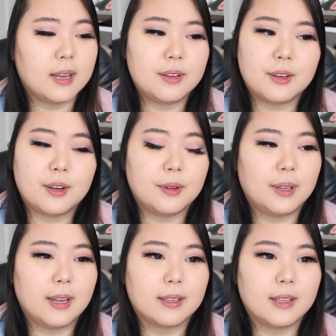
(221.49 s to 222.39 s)
you know,
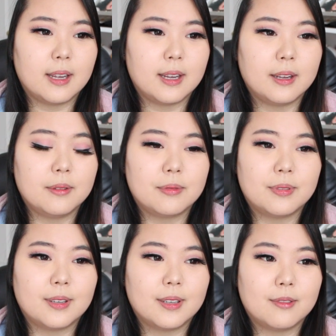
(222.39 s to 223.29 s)
like, they've
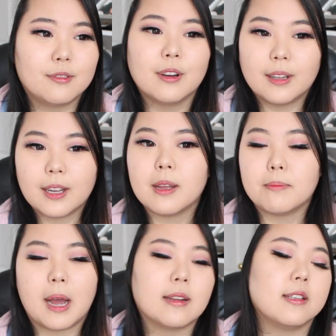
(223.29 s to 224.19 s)
really
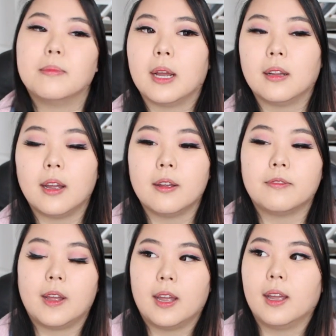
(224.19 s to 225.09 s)
impacted my
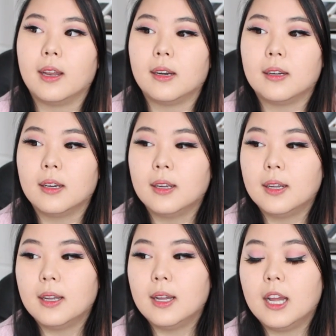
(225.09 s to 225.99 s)
life and
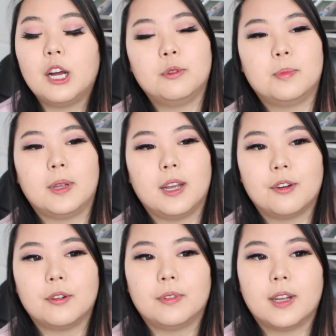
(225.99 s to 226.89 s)
helped me
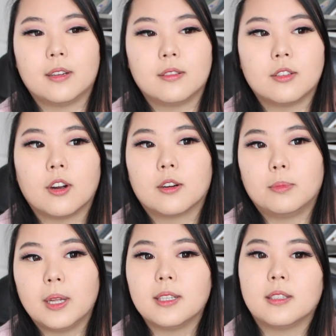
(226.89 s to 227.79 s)
out of like dark
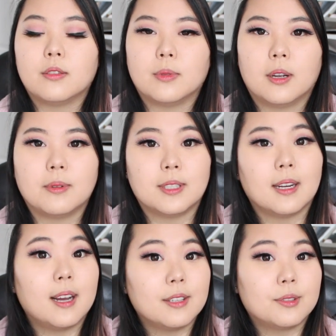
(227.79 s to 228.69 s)
places when I was in
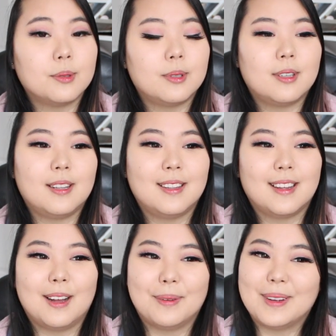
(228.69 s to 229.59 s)
high school.
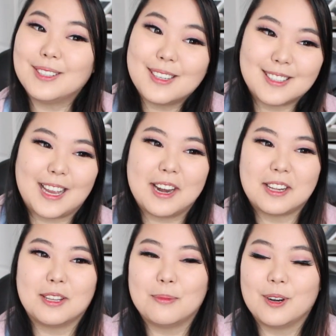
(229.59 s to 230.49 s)
I started
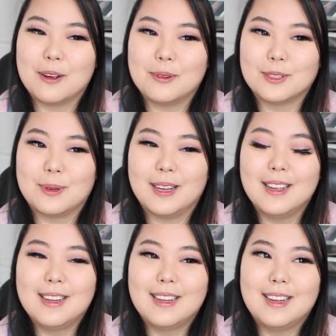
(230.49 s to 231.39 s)
standing them when I was what,
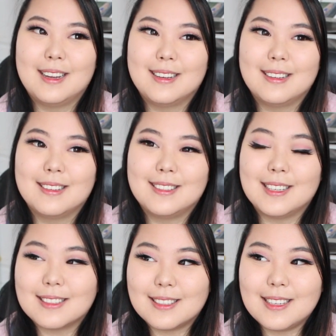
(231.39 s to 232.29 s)

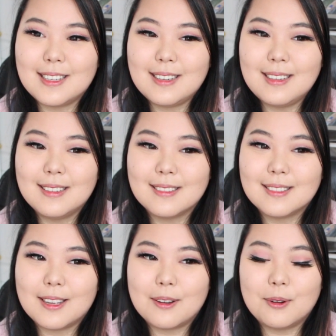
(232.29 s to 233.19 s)
16?
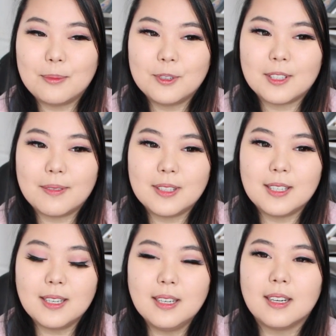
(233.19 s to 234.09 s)
Almost
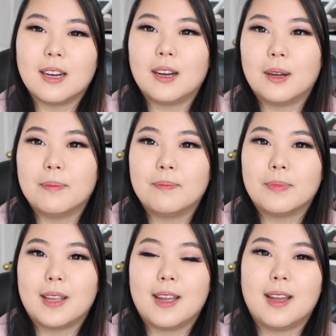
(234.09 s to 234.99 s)
17?
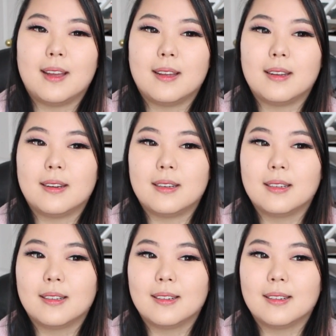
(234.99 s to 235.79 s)
And